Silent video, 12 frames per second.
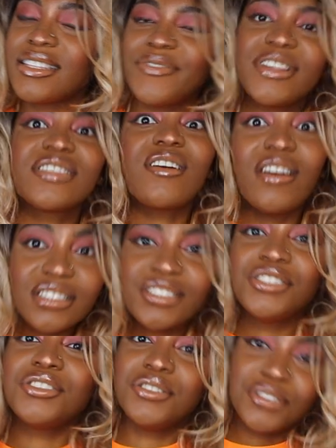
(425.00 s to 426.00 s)
fit
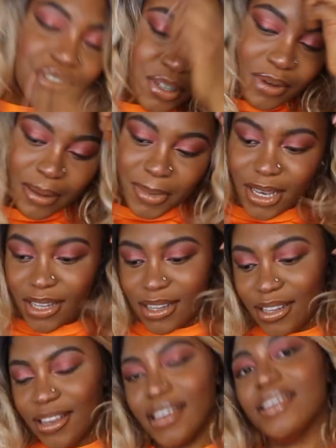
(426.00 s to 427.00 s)
got you, do you know what I
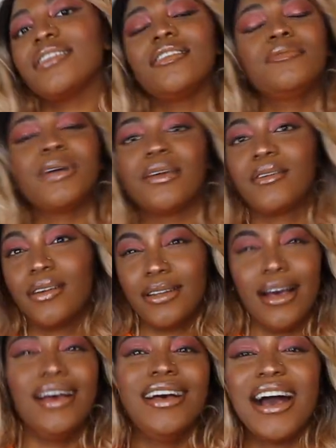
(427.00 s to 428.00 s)
mean? Like, oh my
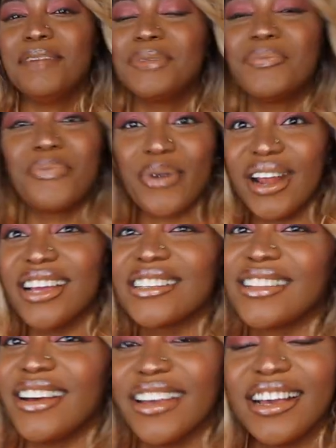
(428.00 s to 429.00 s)
god, I'm
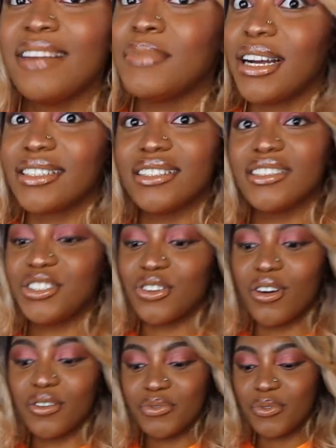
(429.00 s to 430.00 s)
impressed. Like, I'm actually
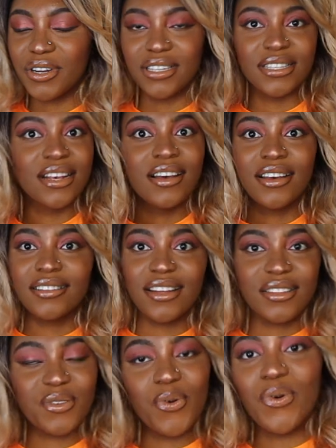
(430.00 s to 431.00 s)
short of words.
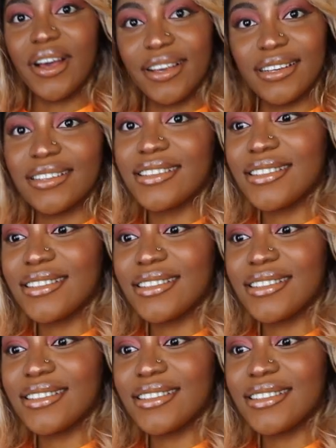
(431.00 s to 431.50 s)
That's all I can